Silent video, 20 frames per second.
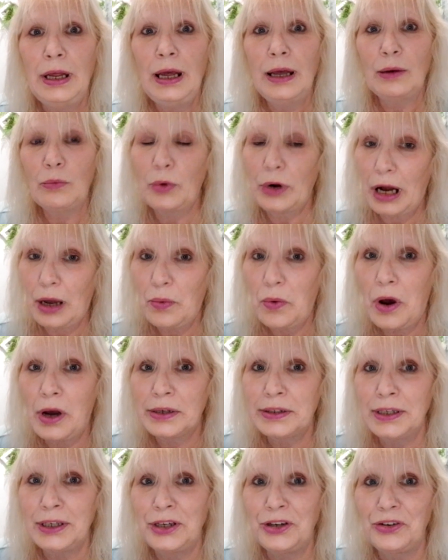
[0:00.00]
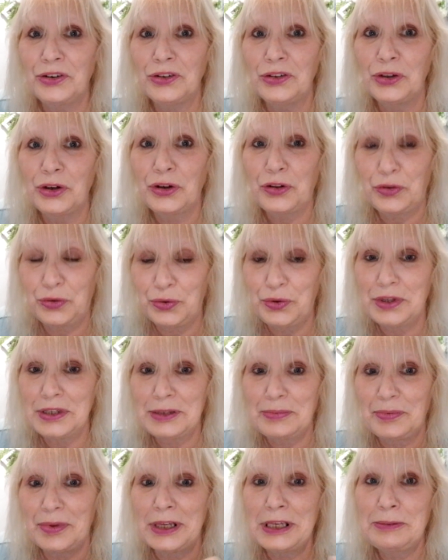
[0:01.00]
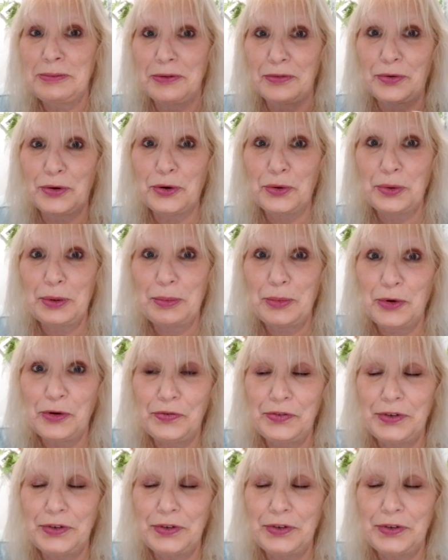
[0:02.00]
When I walked in here to look through this place before we moved